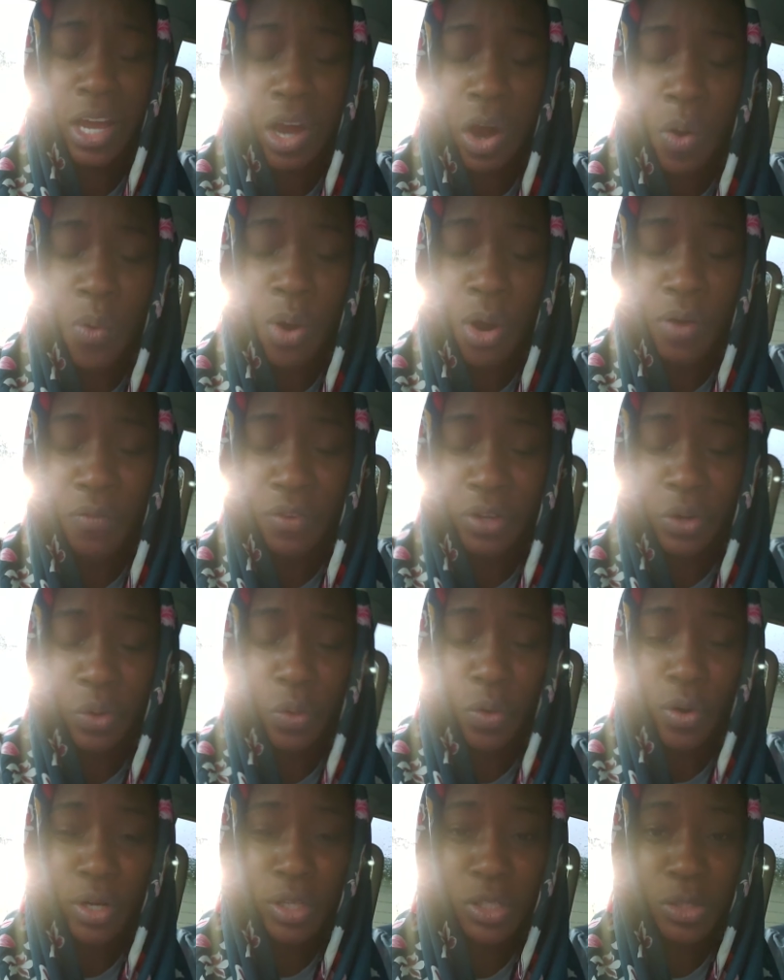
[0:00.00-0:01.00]
go of in
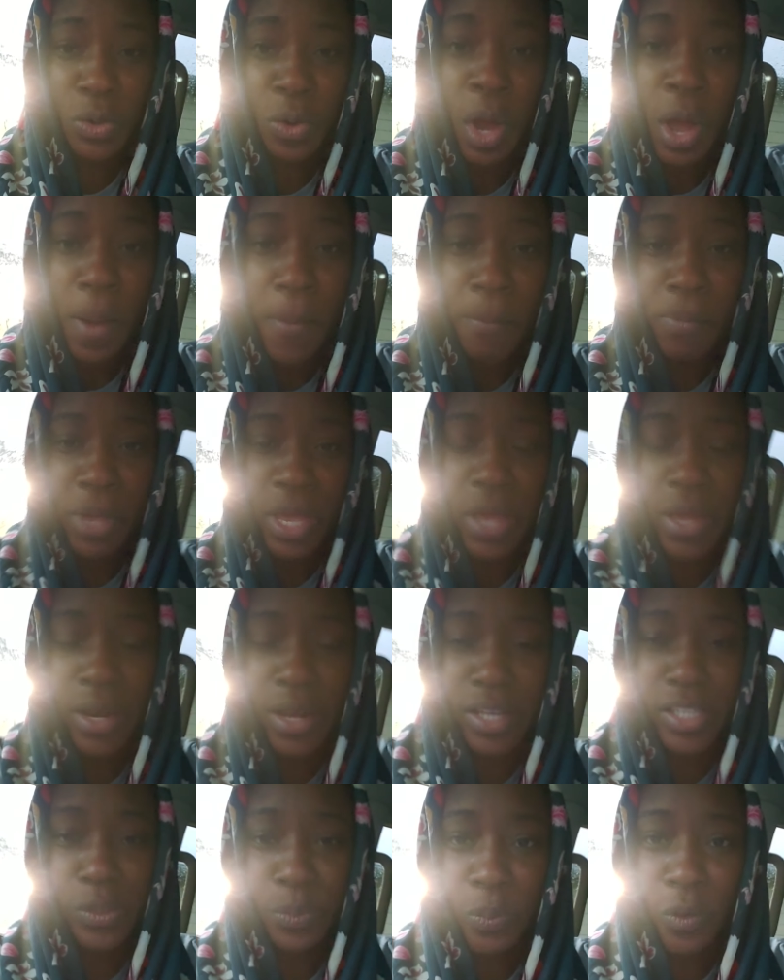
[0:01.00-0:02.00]
order to be in
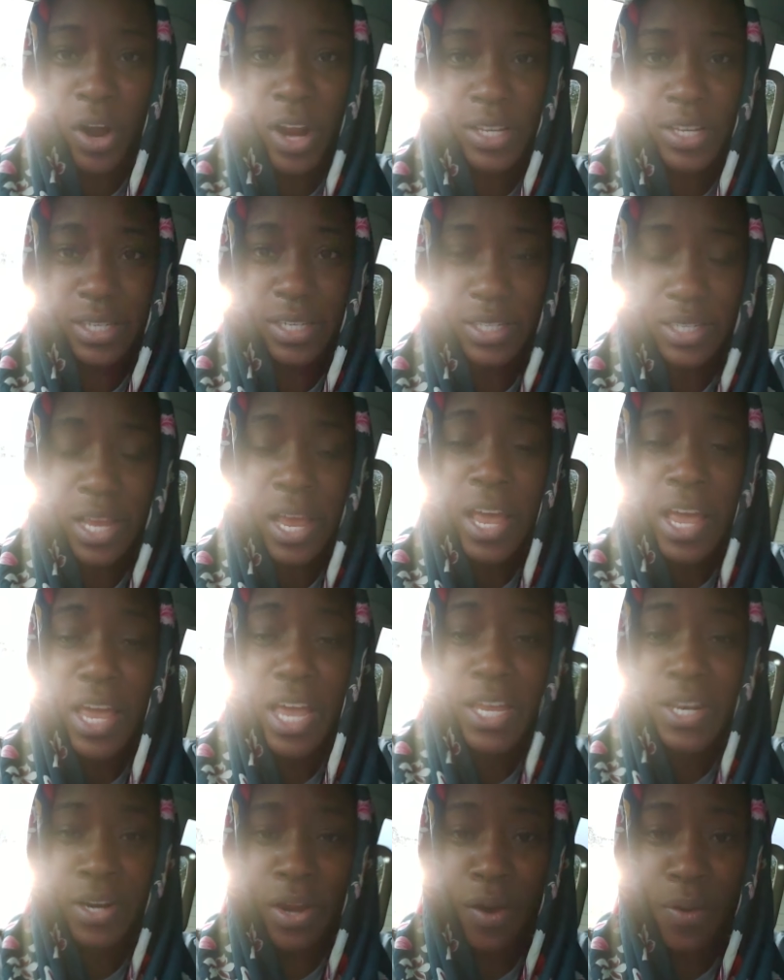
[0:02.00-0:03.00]
his presence.
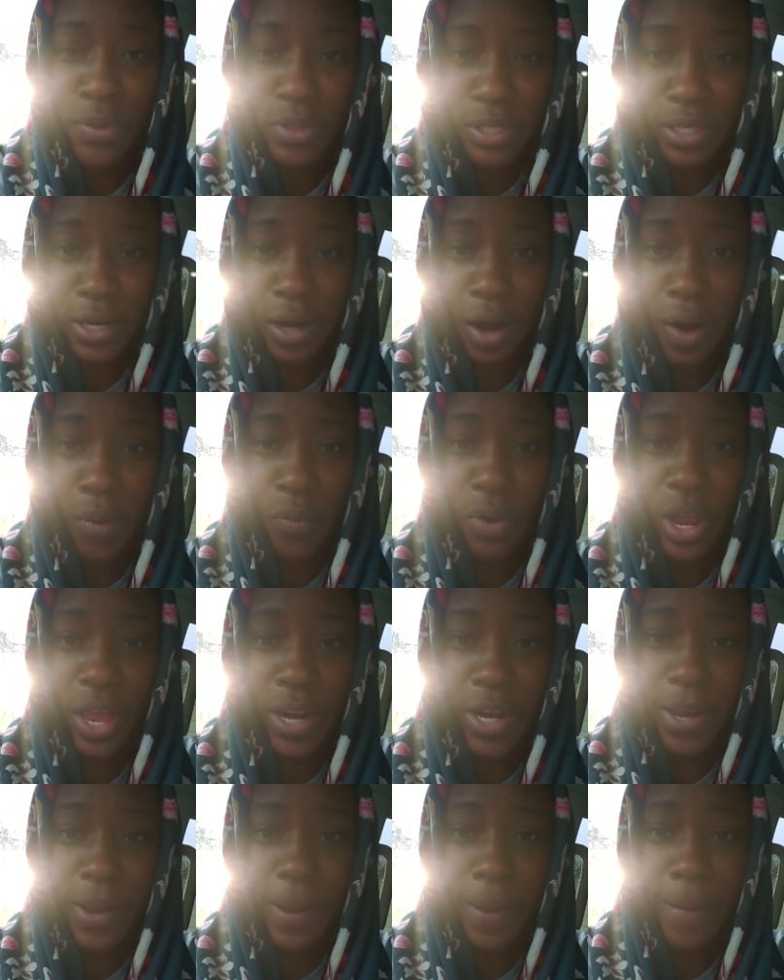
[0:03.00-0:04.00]
He knows it
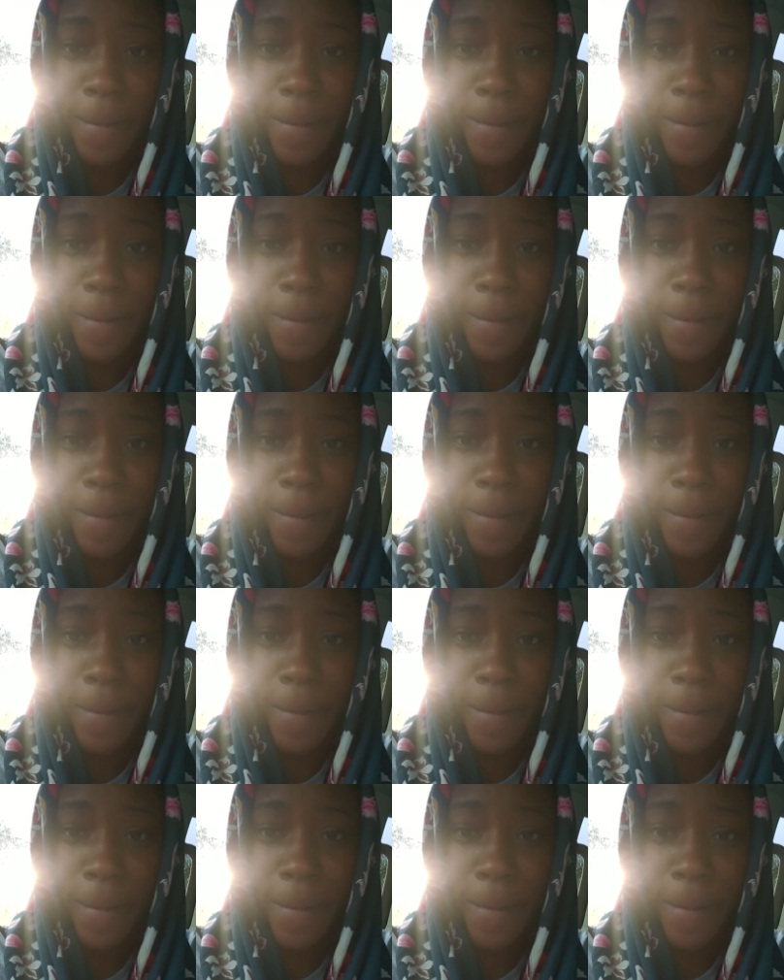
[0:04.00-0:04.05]
already.